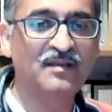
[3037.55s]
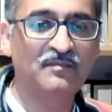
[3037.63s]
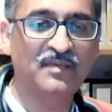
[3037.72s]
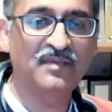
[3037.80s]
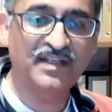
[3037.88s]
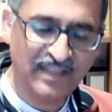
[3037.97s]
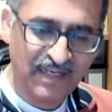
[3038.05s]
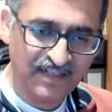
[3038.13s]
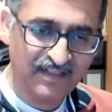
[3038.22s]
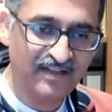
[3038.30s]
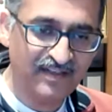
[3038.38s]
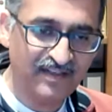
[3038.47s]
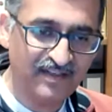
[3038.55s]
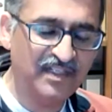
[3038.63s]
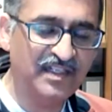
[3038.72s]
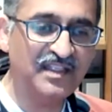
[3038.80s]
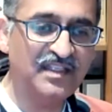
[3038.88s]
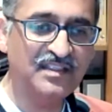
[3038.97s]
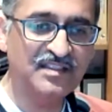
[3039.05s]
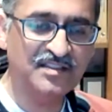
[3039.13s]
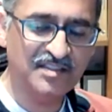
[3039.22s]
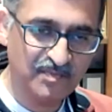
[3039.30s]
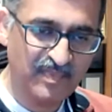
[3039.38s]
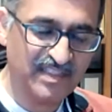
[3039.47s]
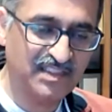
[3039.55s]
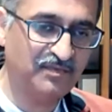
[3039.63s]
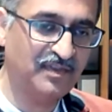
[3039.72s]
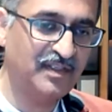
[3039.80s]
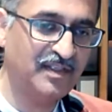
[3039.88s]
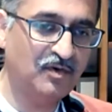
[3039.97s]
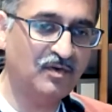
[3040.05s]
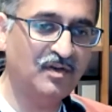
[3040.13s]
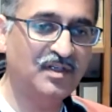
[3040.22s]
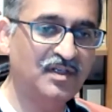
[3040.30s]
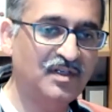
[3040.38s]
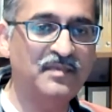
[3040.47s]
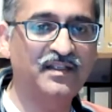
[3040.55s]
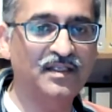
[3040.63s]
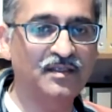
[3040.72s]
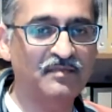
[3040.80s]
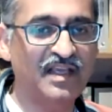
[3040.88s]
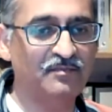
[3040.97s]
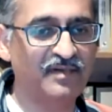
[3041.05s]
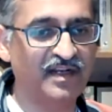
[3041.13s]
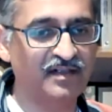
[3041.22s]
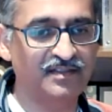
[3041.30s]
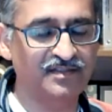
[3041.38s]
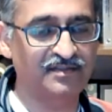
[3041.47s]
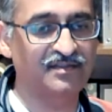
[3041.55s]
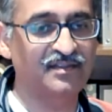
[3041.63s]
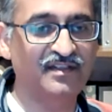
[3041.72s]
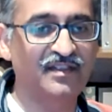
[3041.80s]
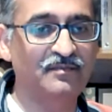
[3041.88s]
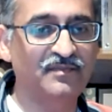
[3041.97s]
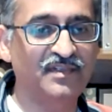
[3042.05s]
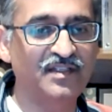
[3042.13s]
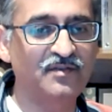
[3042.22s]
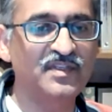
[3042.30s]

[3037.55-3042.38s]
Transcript: but that indemnity is specifically called medical malpractice indemnity,